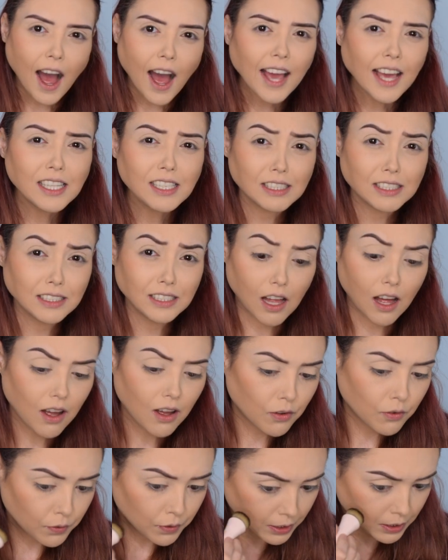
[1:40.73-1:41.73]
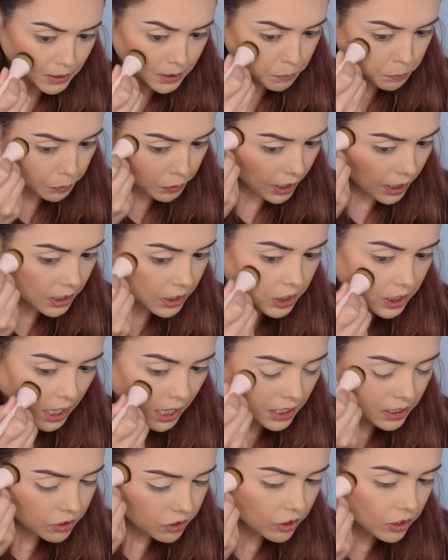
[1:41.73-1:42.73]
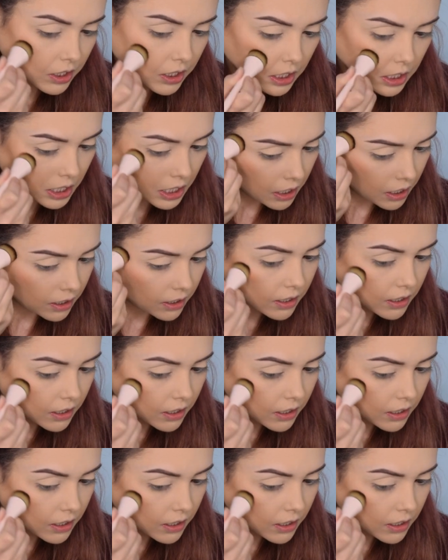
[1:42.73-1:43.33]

I love this brush actually.